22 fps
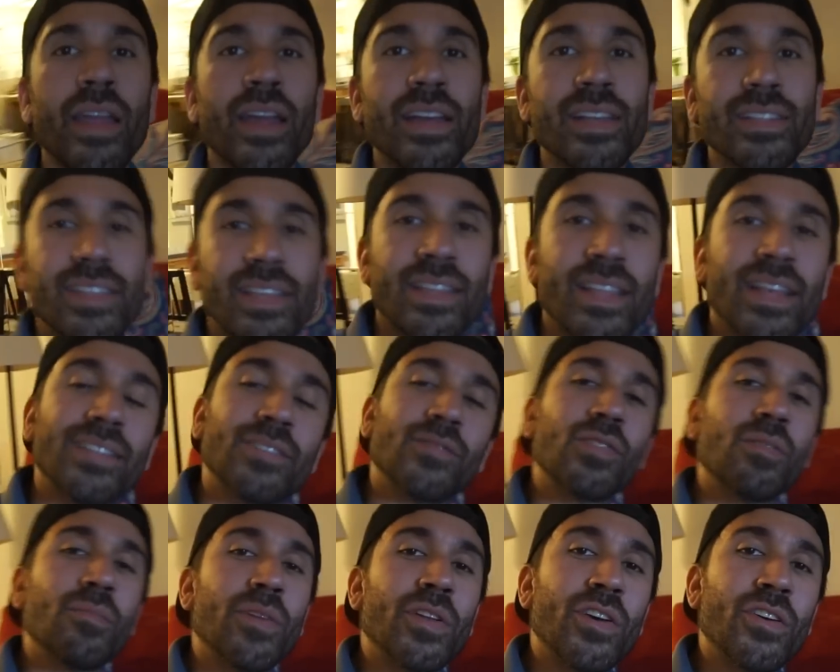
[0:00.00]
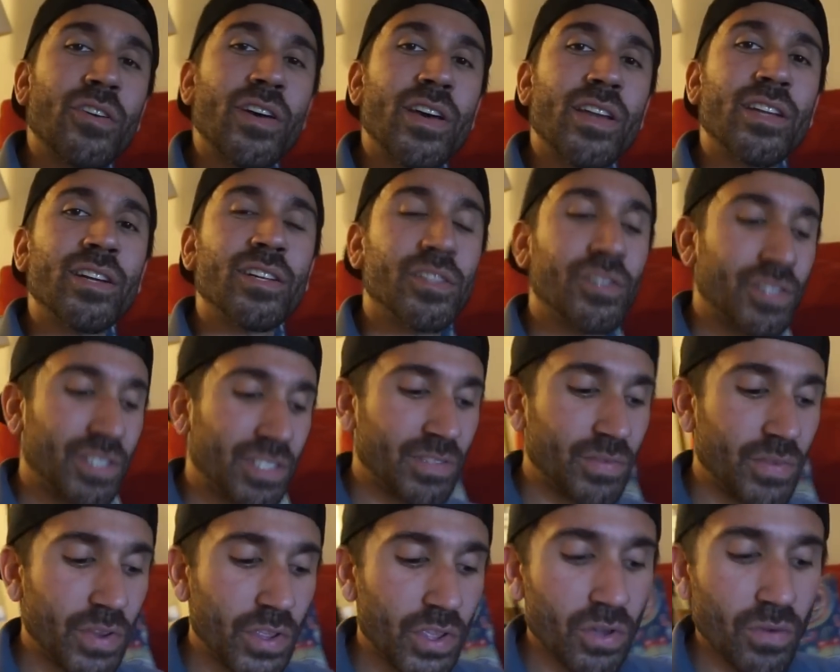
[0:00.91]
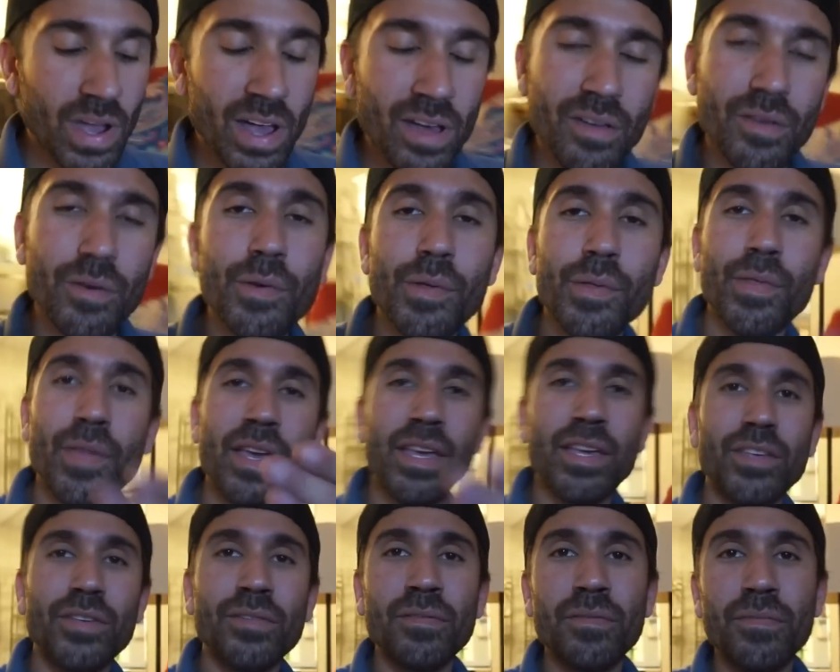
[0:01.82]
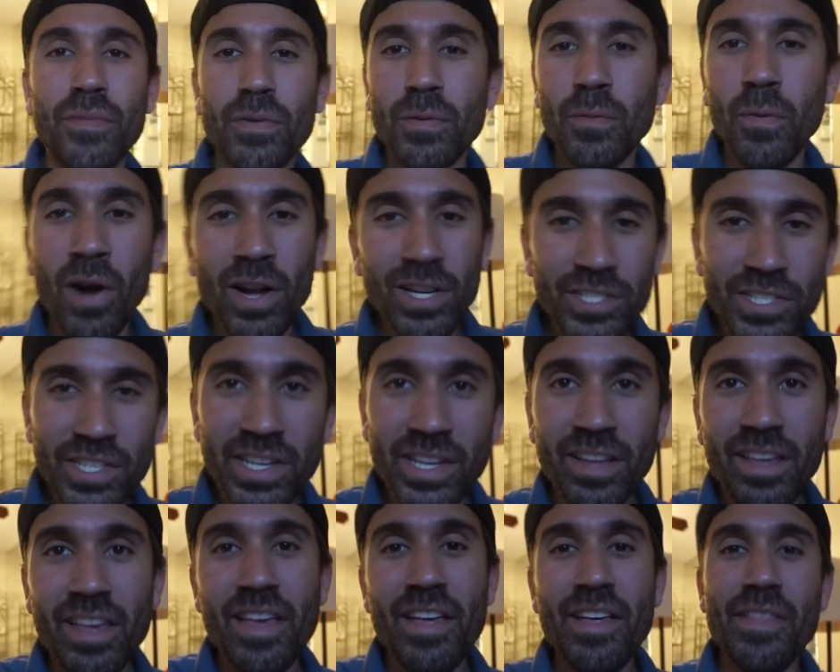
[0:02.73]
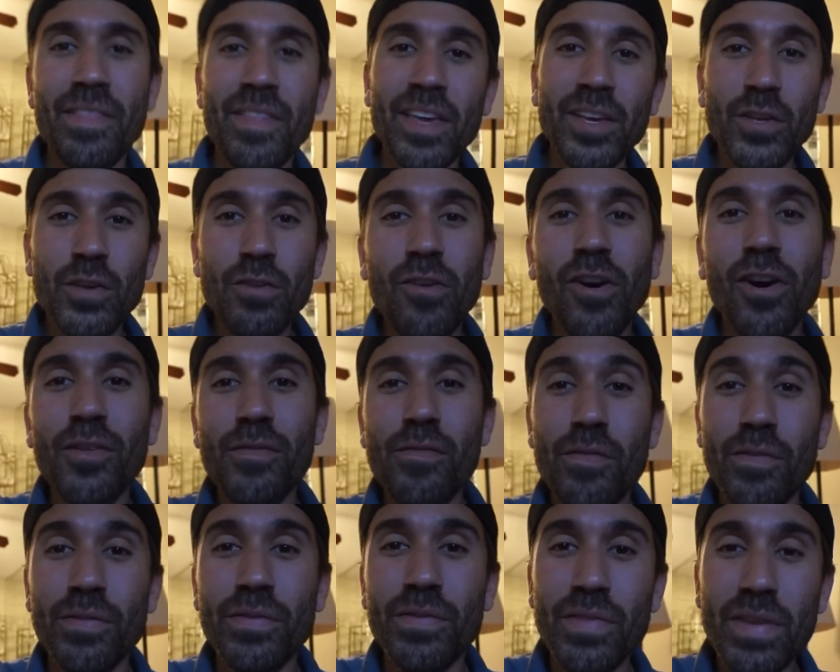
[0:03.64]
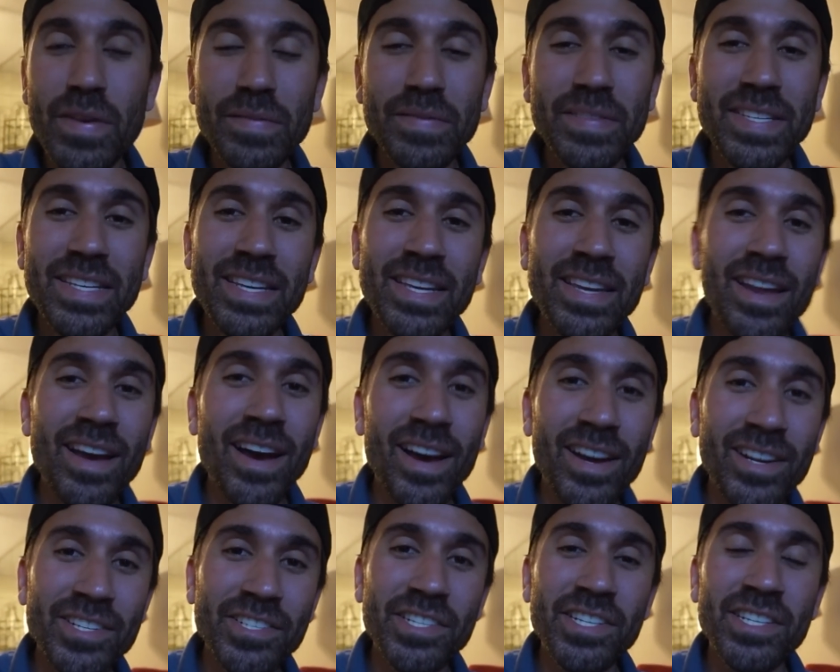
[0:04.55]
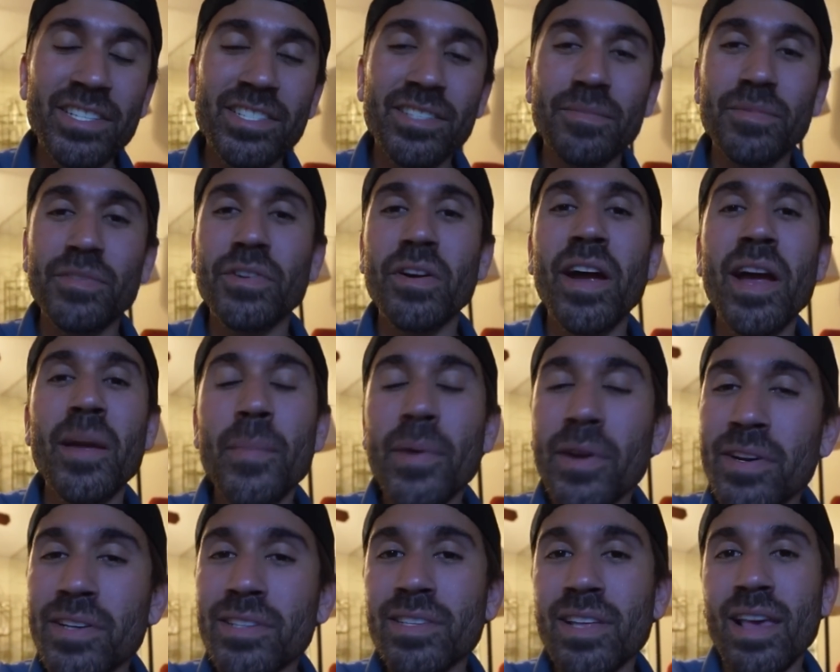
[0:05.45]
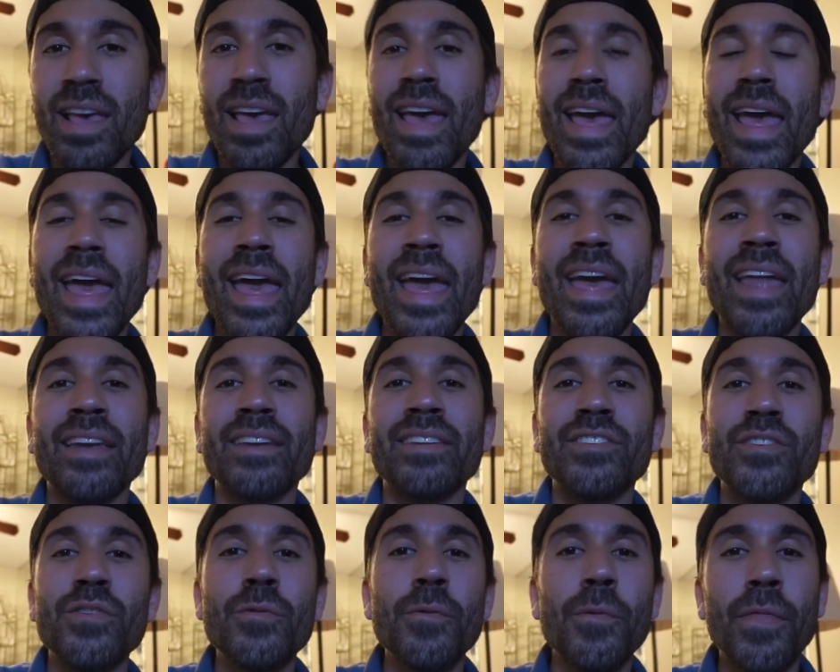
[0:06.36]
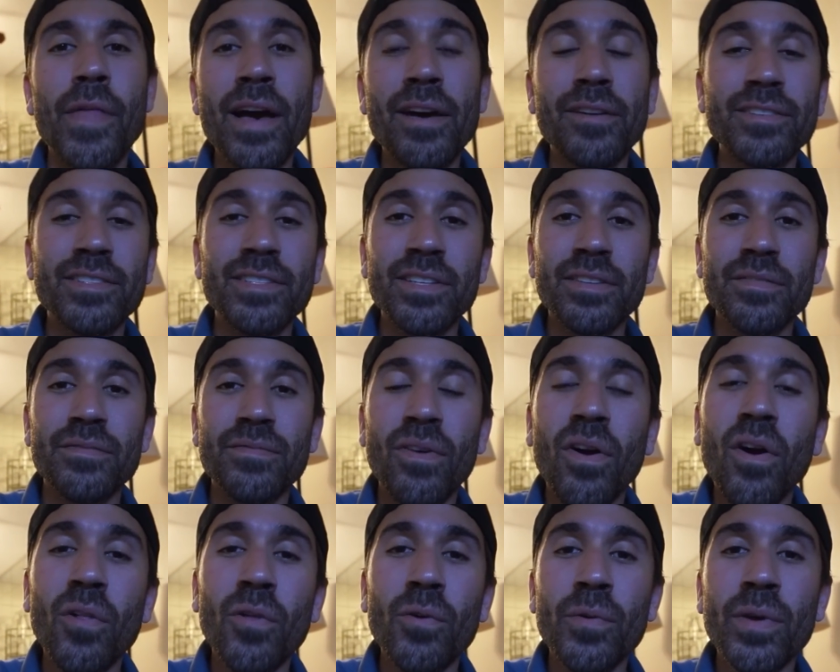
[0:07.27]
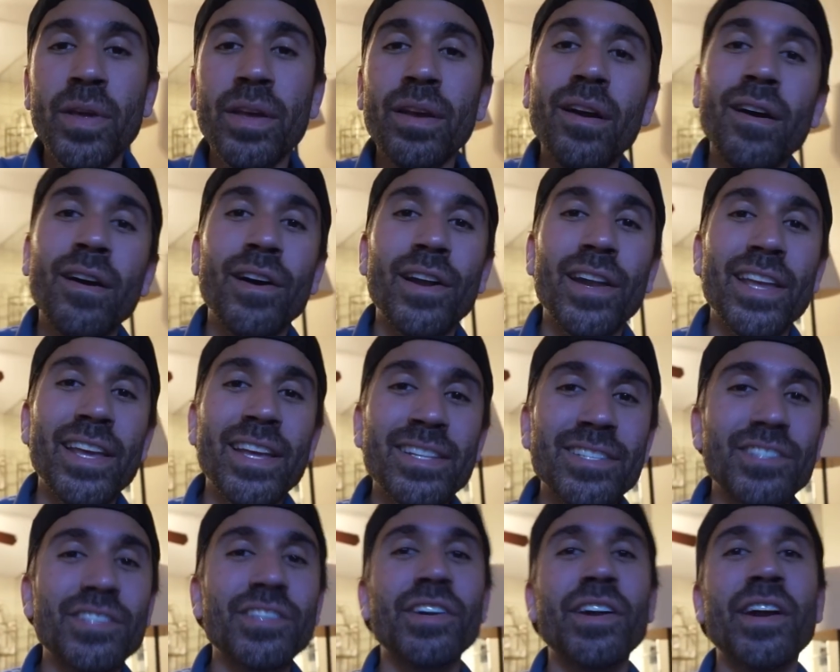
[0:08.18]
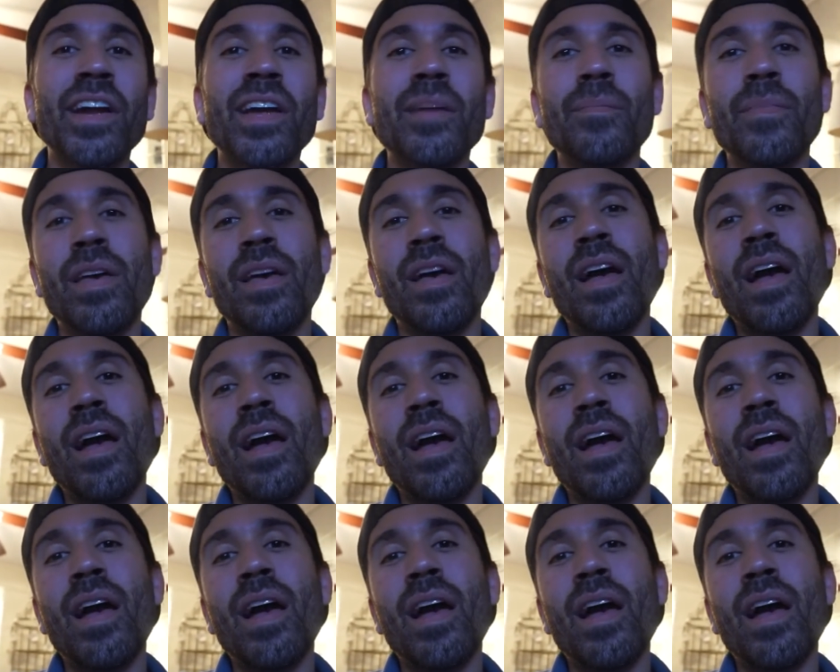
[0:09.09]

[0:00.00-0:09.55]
guys, and that's where I'm going to go ahead and close this video out. Thank you for watching. Thank you all for 1,500 subscribers and 2,000 following on Instagram.